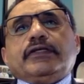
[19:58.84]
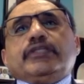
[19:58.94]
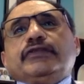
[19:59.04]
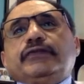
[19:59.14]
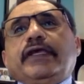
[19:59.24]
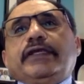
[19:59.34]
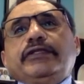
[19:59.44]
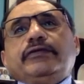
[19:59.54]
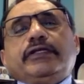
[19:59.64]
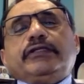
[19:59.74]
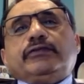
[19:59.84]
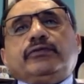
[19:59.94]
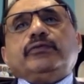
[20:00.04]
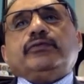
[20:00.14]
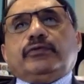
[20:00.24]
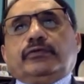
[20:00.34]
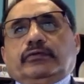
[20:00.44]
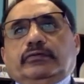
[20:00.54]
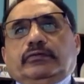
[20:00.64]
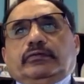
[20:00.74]
then you need to
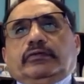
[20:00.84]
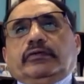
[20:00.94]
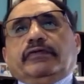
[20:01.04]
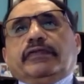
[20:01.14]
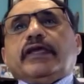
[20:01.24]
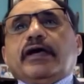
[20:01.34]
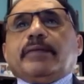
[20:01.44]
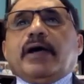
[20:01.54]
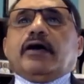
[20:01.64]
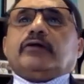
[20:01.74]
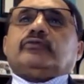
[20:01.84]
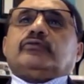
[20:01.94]
think about